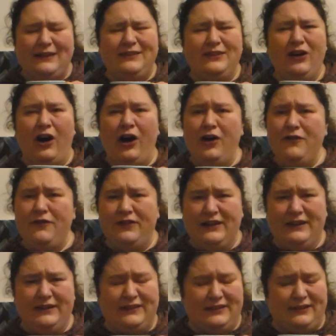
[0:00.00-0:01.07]
It's not
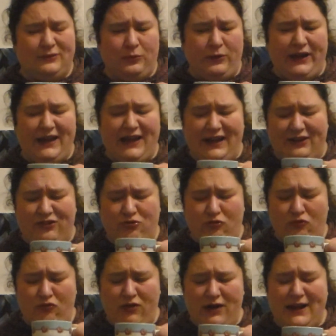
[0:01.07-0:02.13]
overly sweet, it's
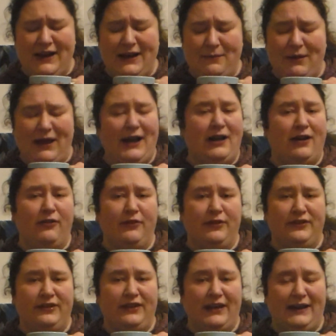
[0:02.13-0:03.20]
really
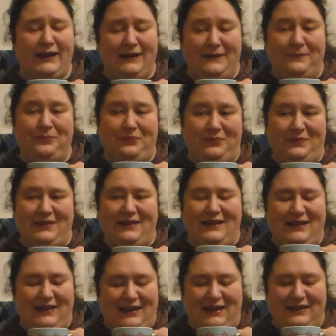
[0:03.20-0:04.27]
blackcurranty,
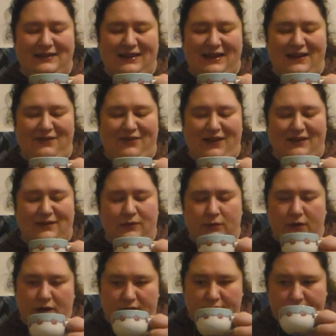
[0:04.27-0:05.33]
as if that's a
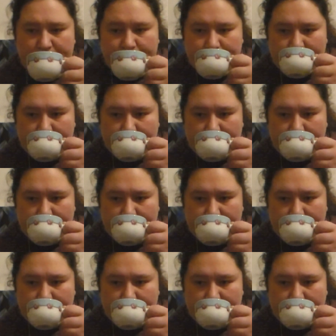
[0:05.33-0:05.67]
word.